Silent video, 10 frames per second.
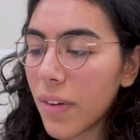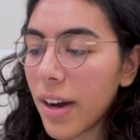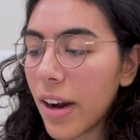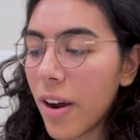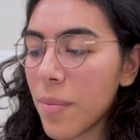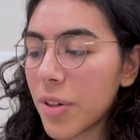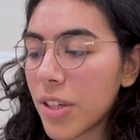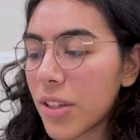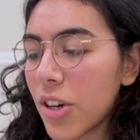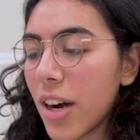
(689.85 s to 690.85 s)
Right now, I'm
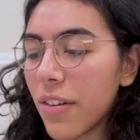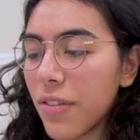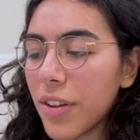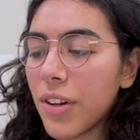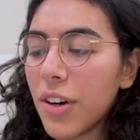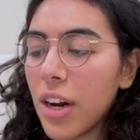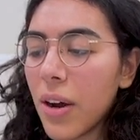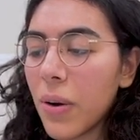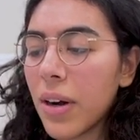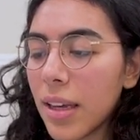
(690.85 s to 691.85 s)
just trying to figure
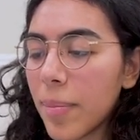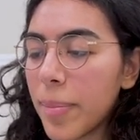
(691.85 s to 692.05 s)
out the